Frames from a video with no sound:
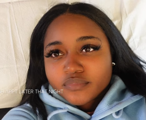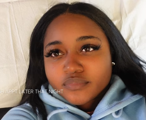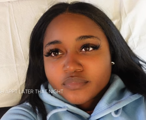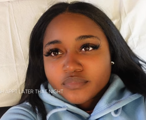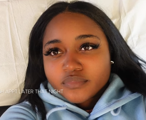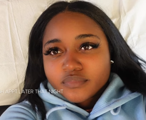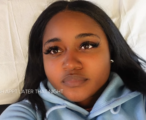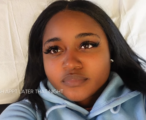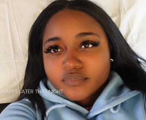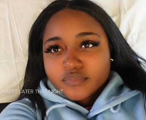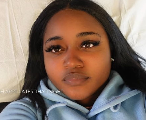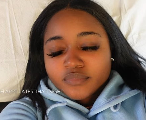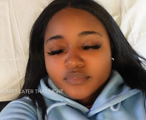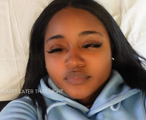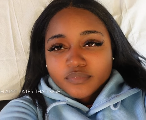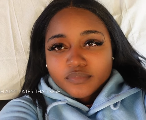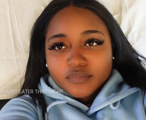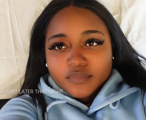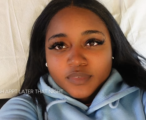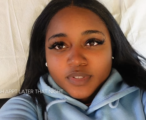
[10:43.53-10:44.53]

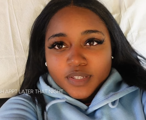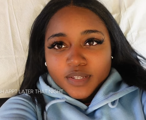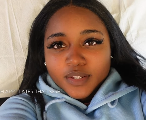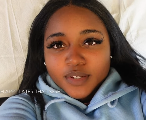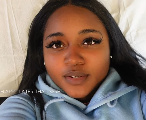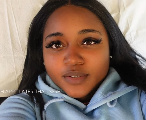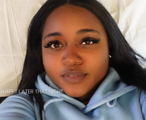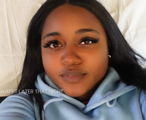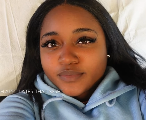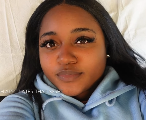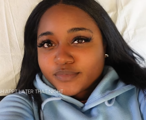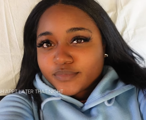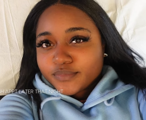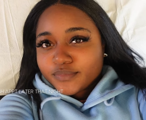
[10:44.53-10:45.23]
[no speech]